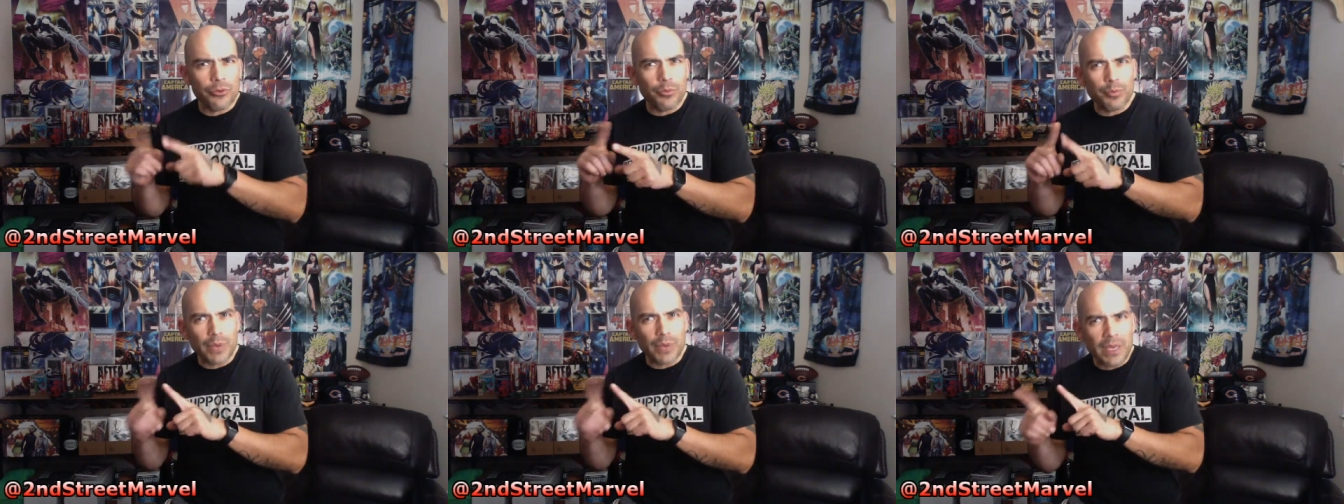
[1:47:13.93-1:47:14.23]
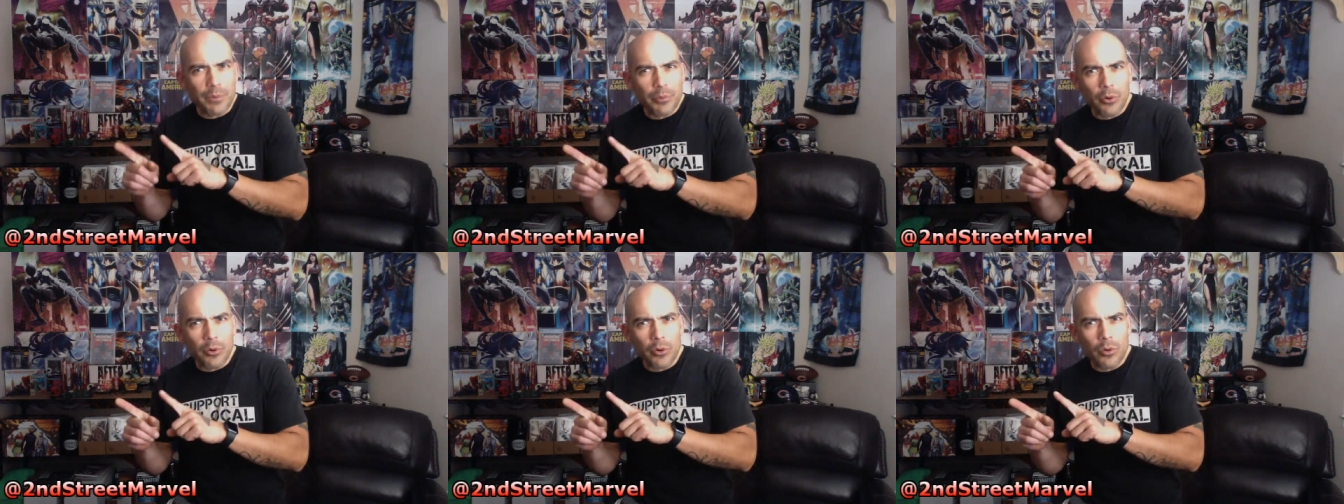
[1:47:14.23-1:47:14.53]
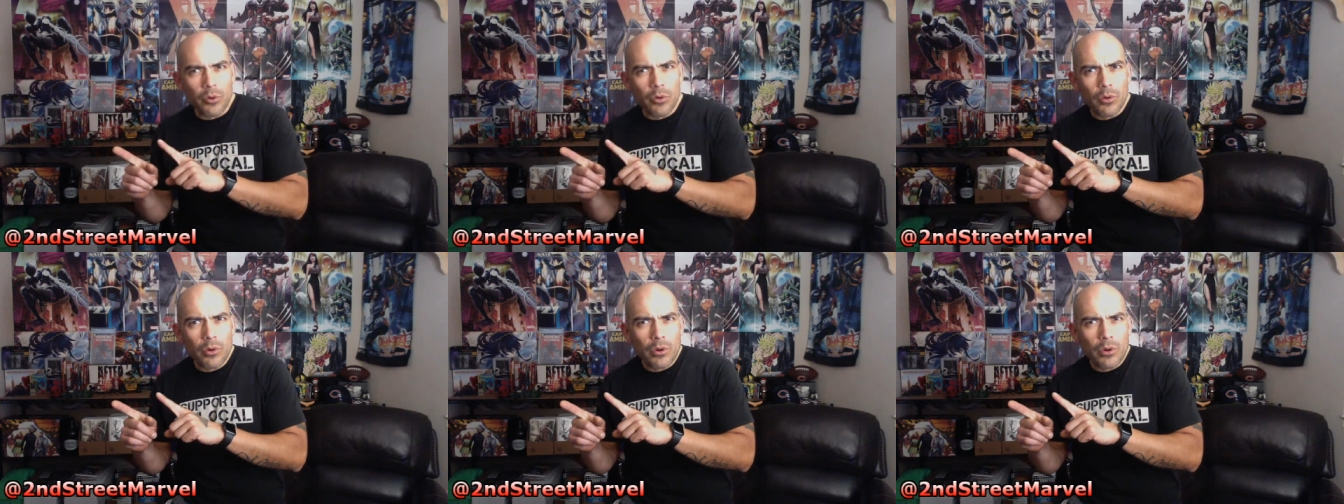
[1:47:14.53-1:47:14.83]

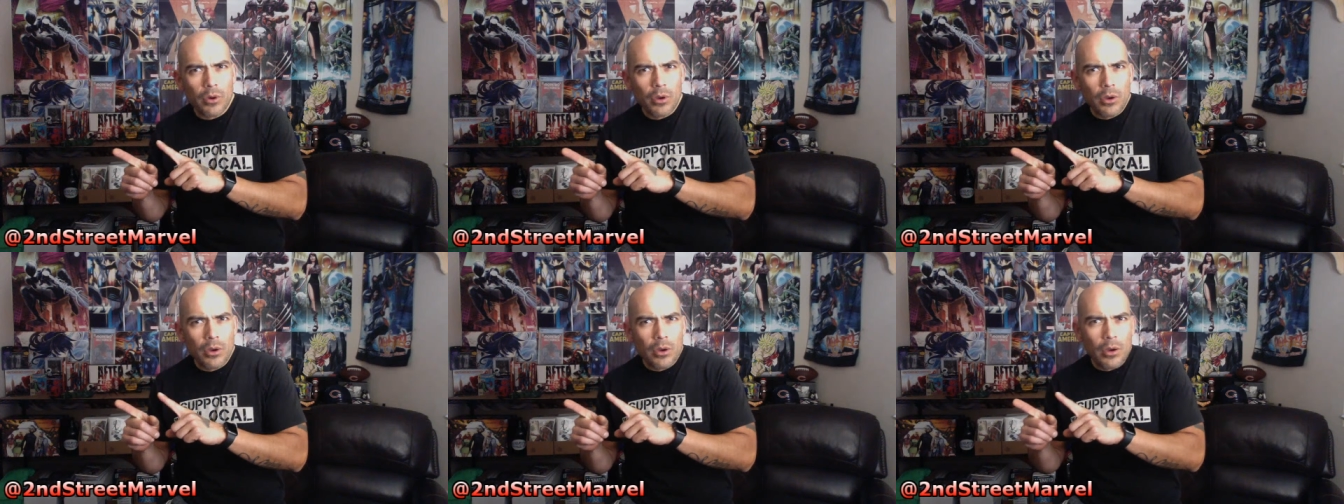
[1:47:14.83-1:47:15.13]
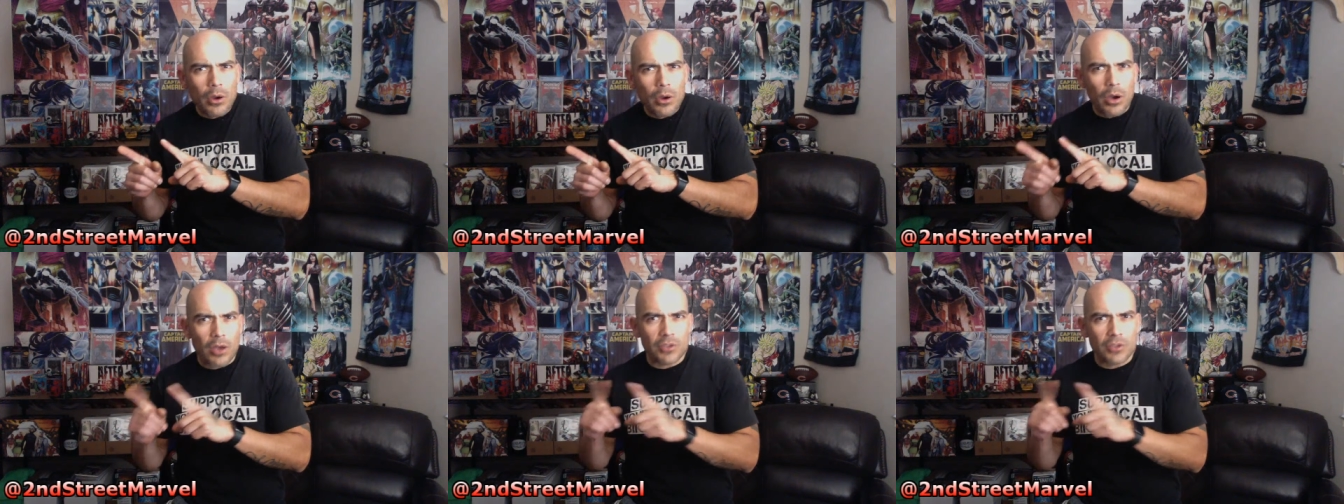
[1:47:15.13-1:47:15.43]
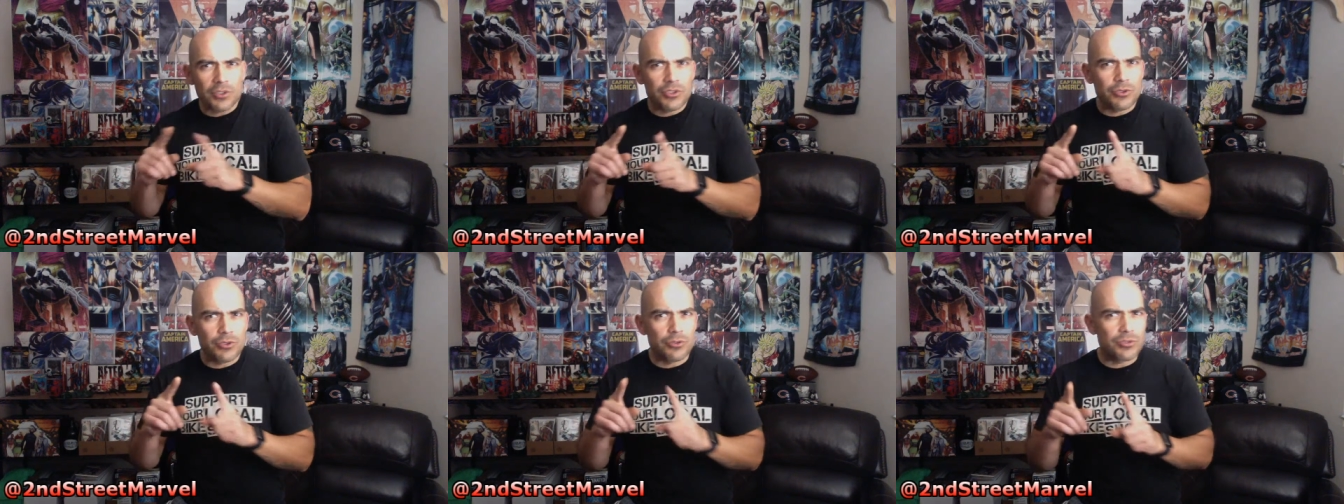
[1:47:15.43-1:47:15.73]
people on
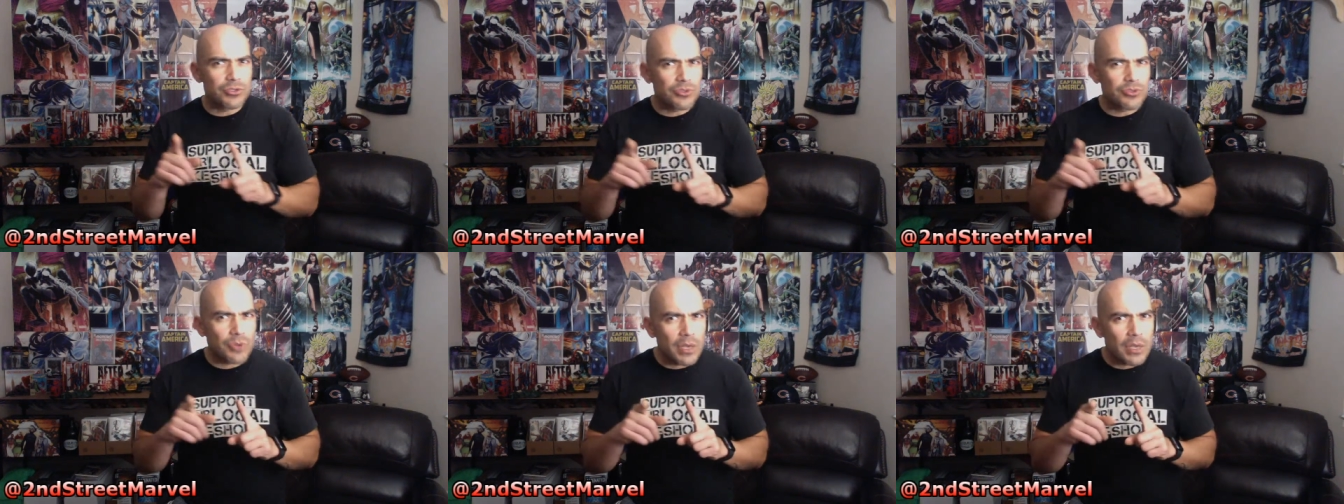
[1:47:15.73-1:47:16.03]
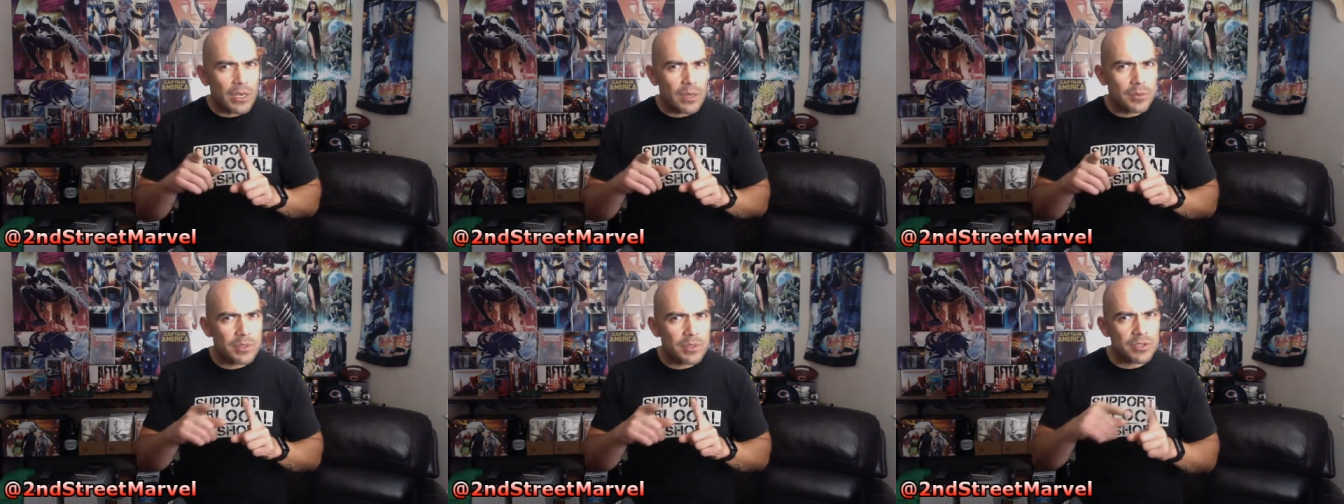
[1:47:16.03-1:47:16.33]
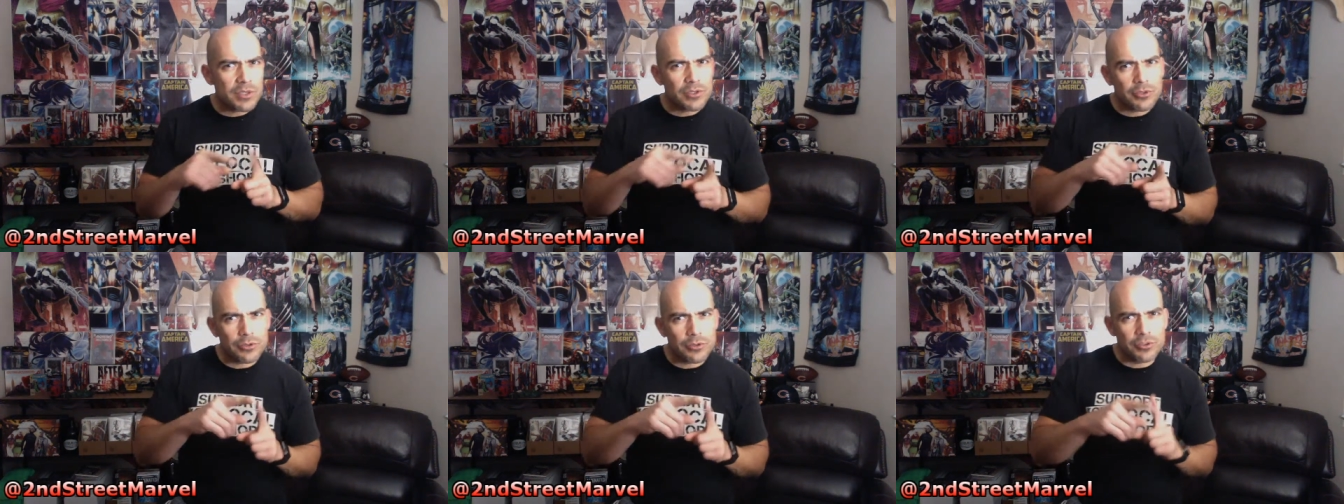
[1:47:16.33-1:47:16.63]
certain streams and
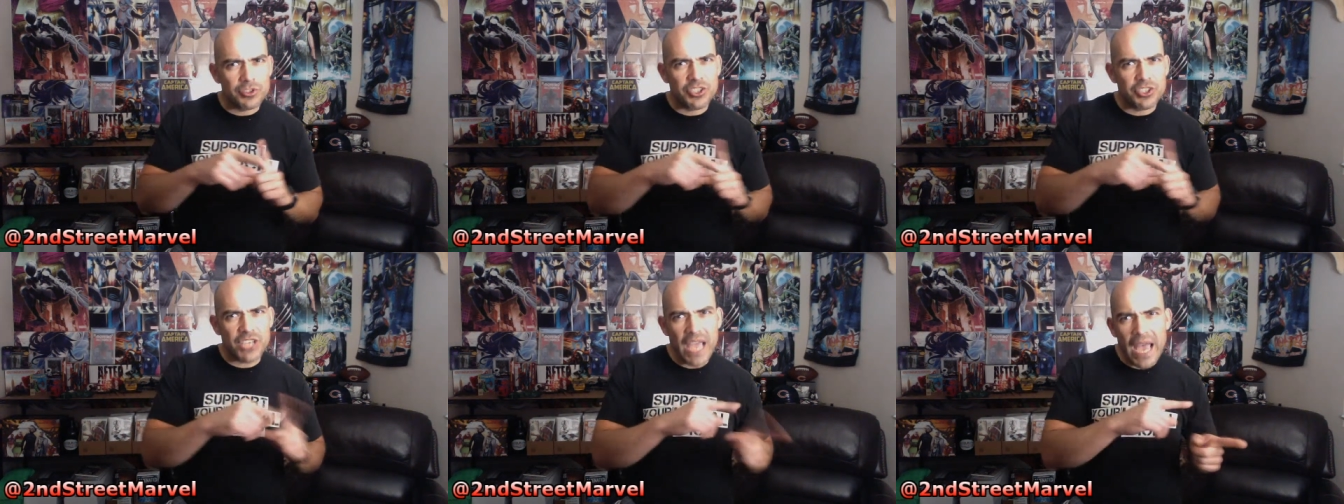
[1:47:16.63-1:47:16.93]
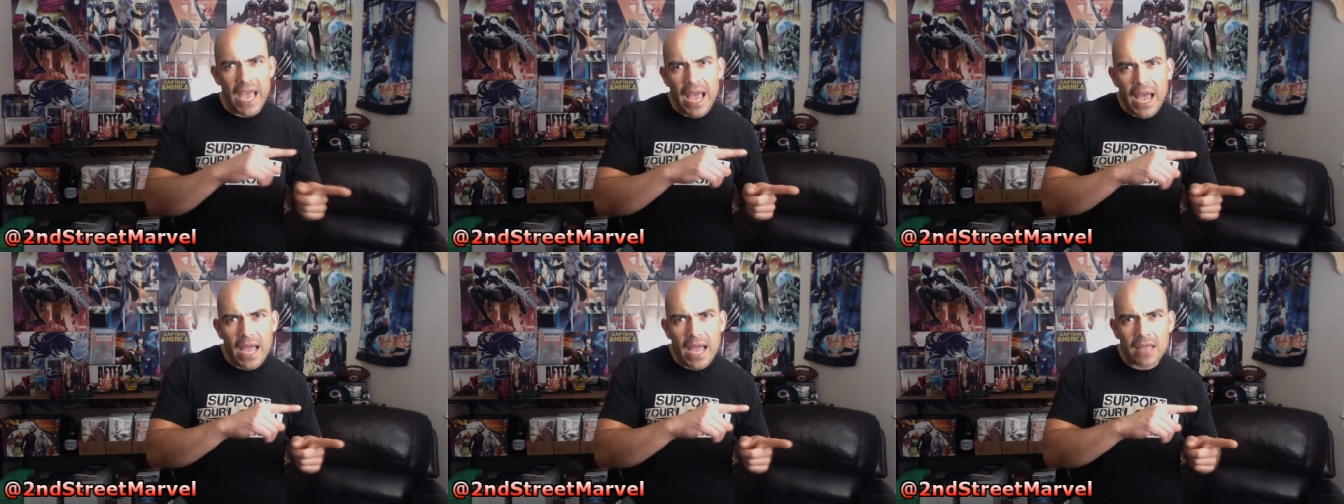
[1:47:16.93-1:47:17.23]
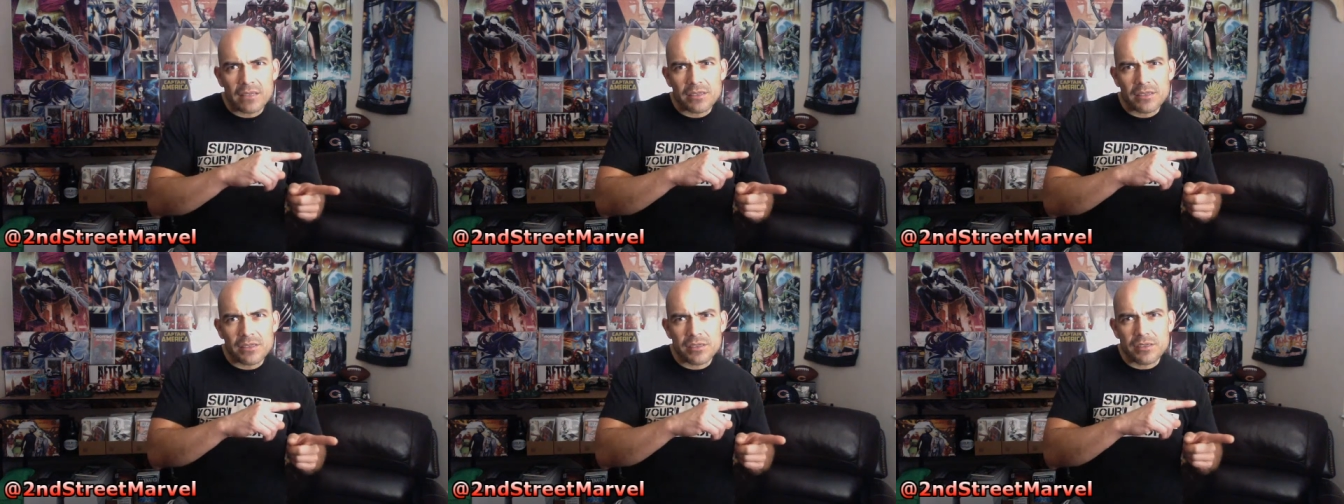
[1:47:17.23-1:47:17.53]
certain
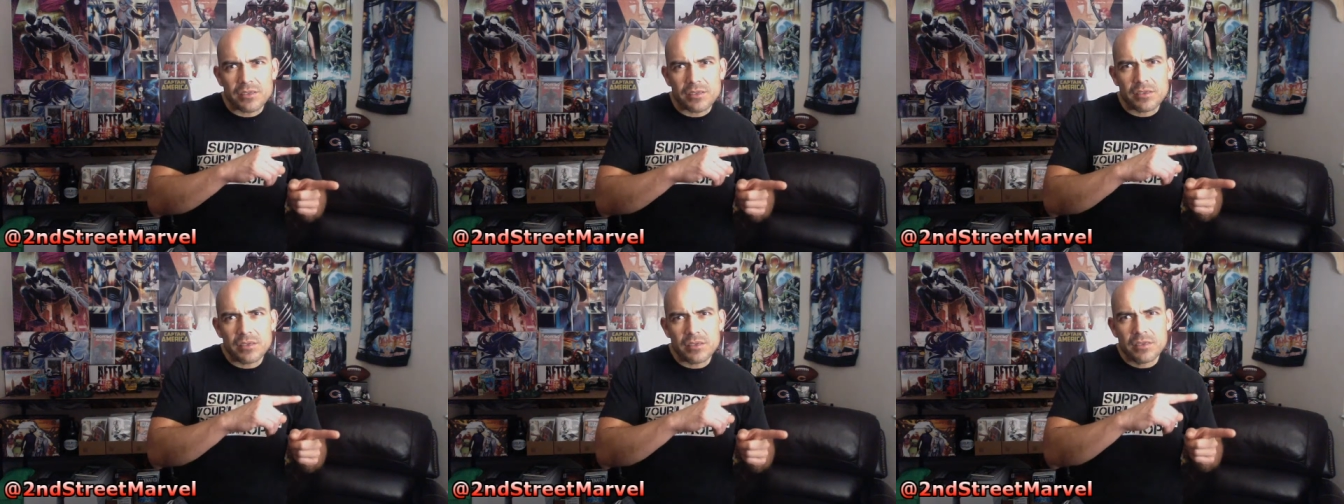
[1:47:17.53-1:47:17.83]
chats.